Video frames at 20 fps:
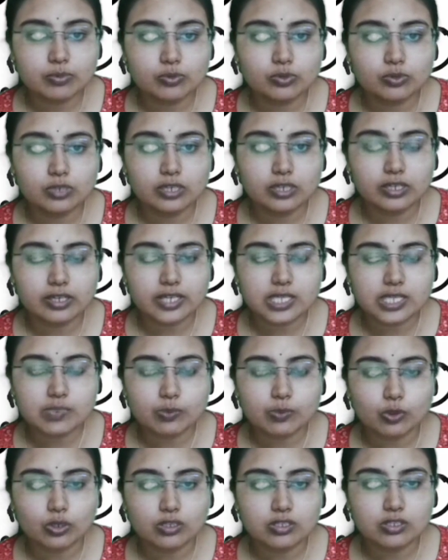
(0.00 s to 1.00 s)
poor
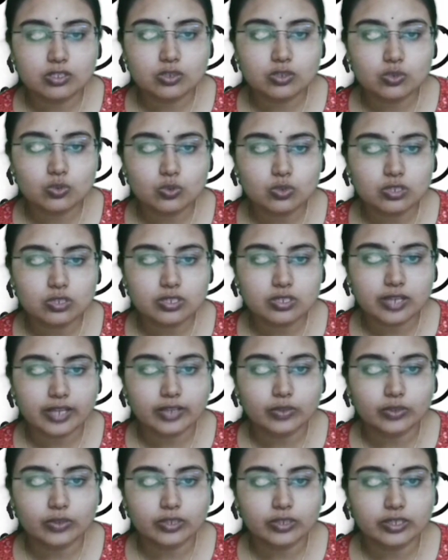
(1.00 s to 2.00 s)
response to
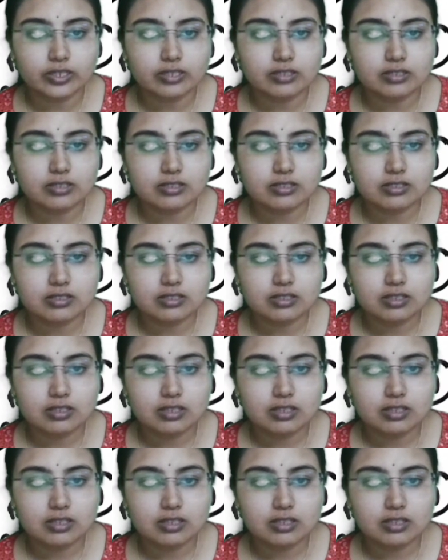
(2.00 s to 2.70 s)
diuretics.